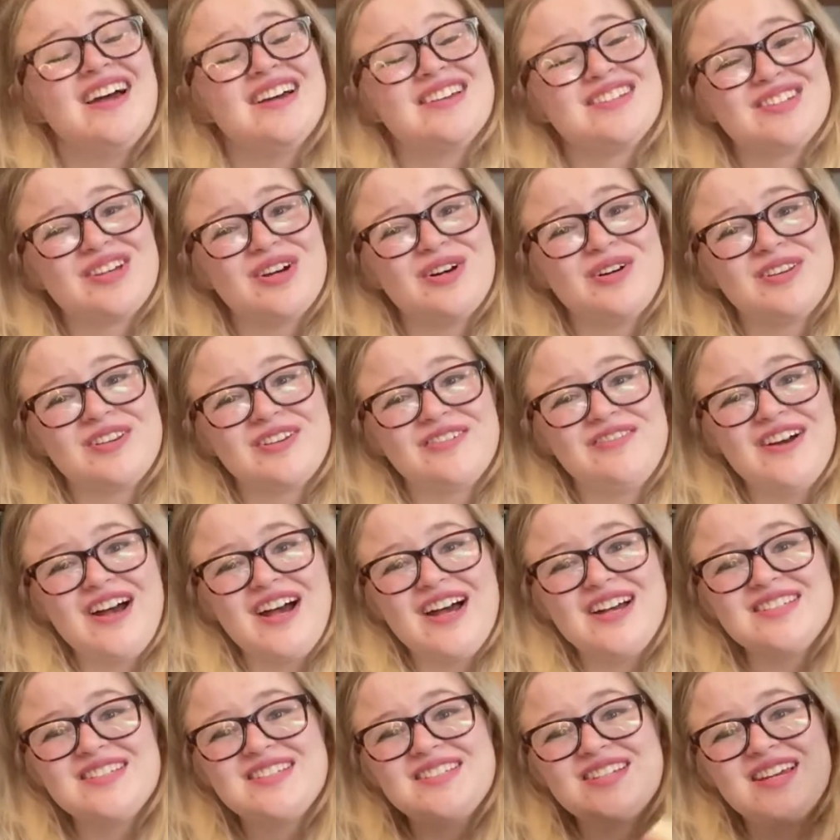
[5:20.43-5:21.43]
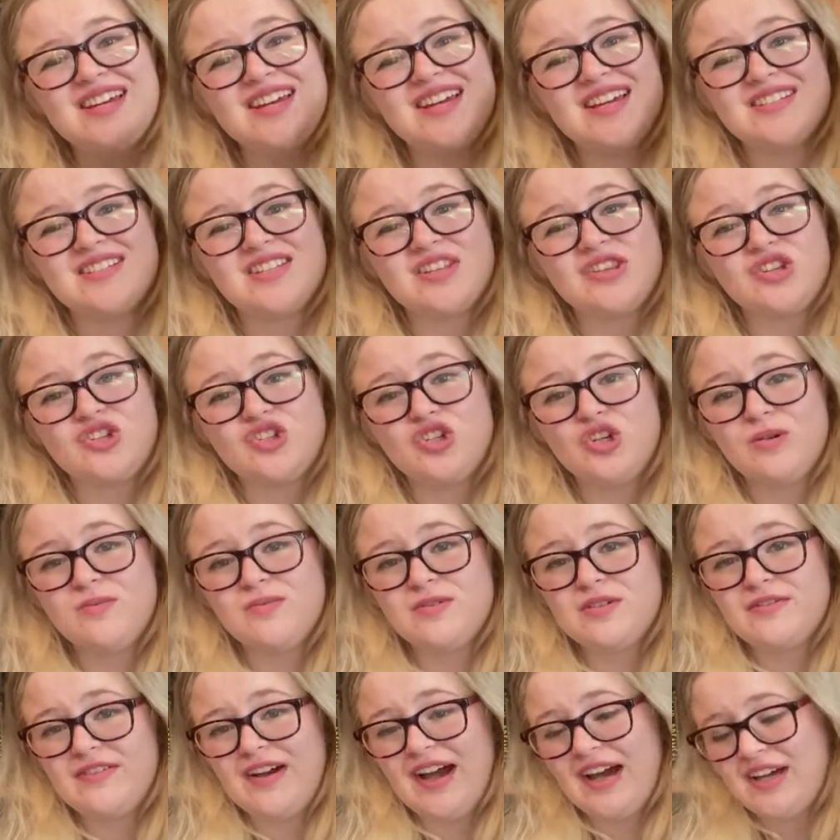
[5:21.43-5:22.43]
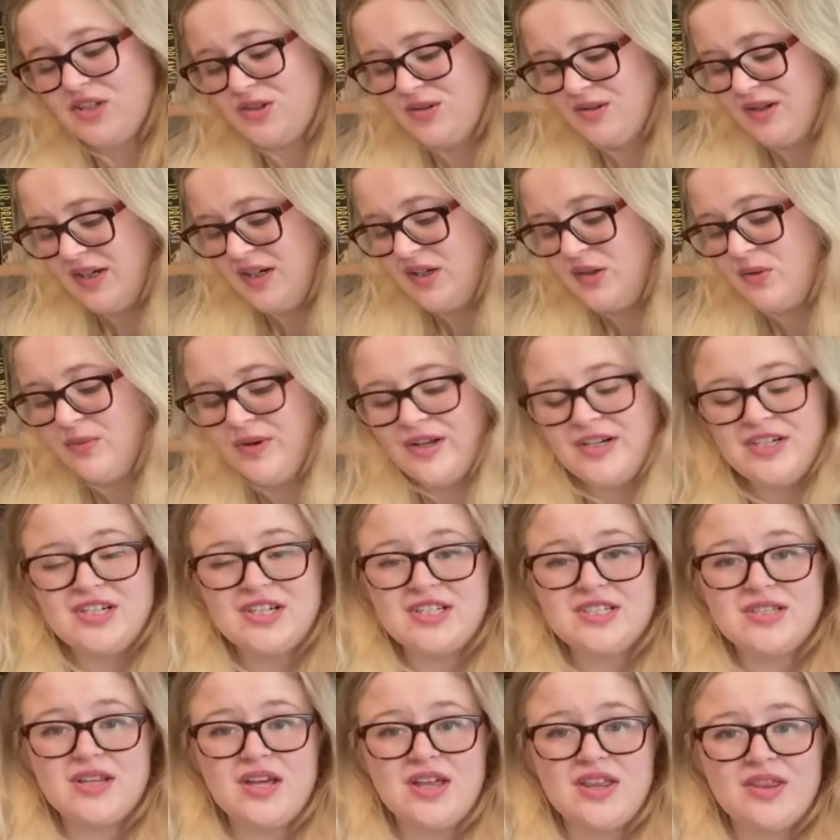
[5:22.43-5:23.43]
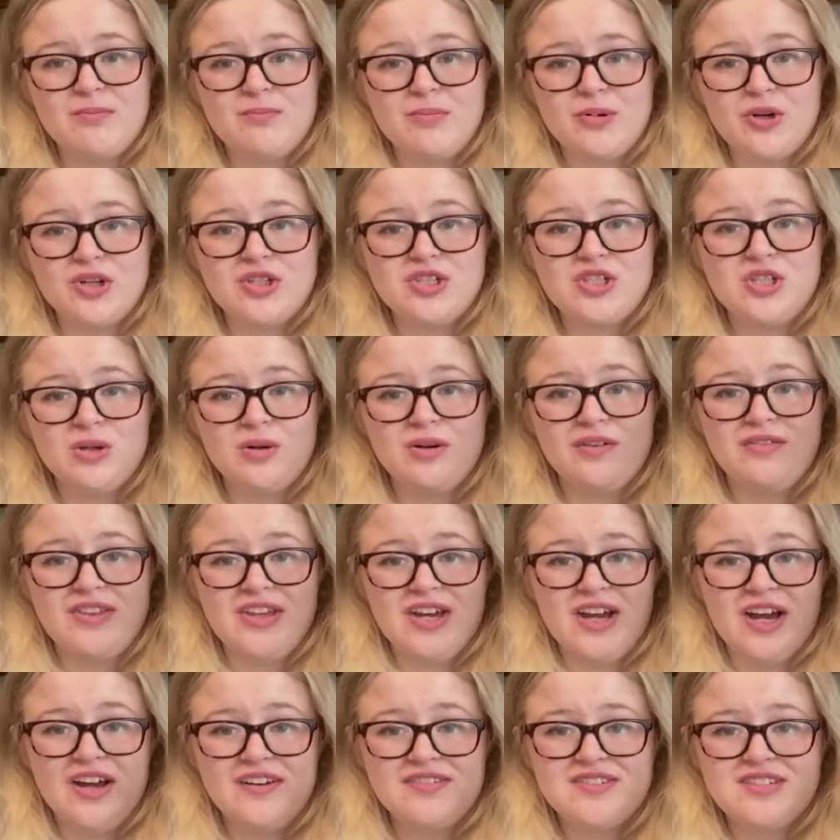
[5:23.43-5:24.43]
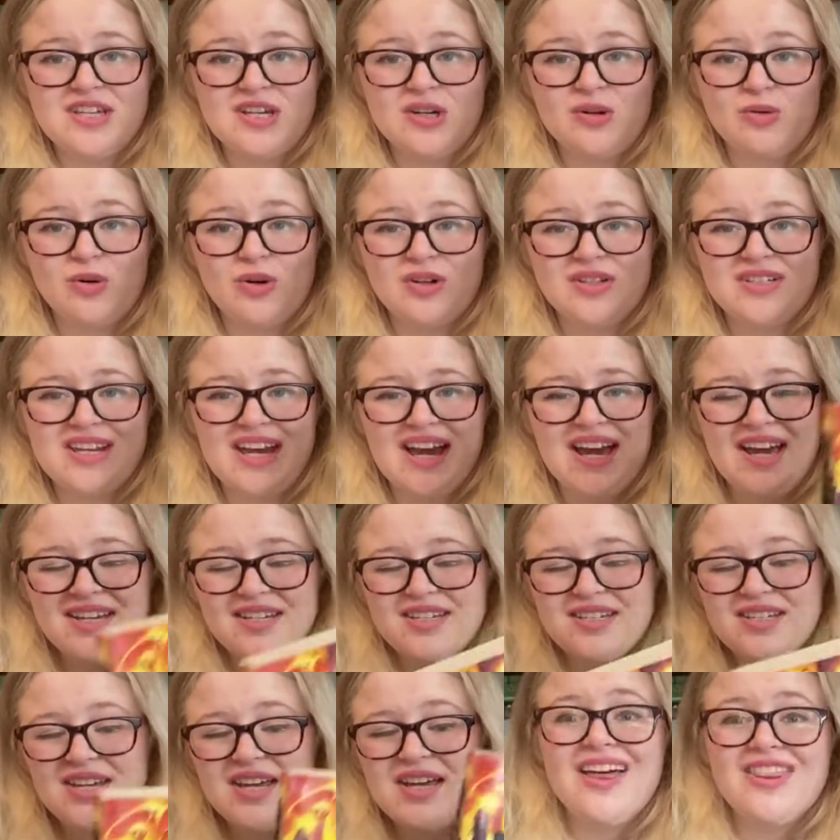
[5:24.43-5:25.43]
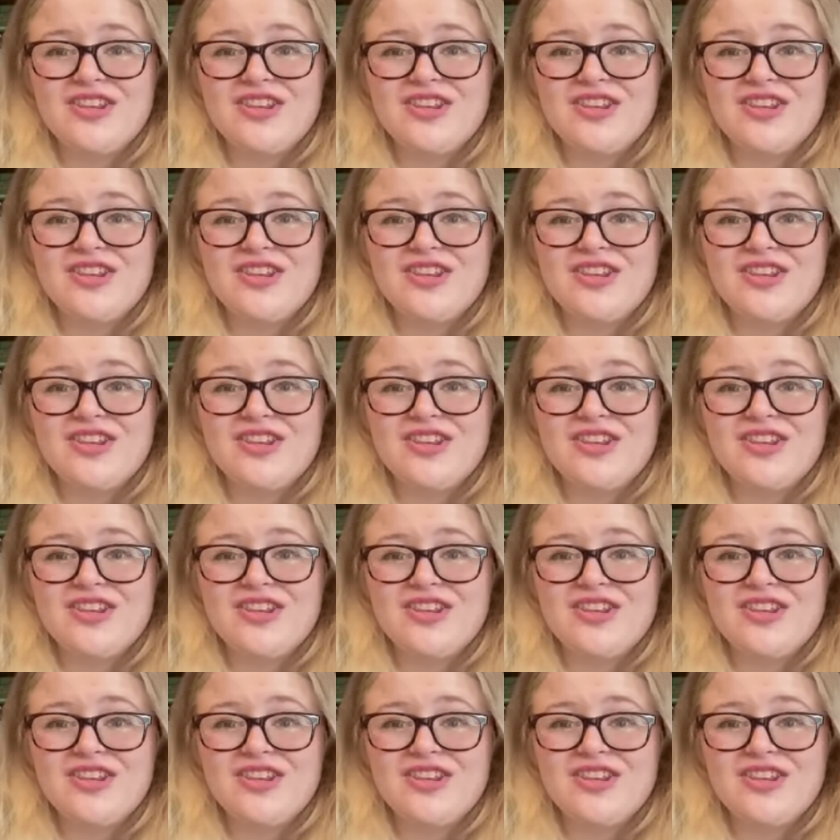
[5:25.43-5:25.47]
So the first is The Tombs of Atuan, which is book 2 of the Earthsea Quartet.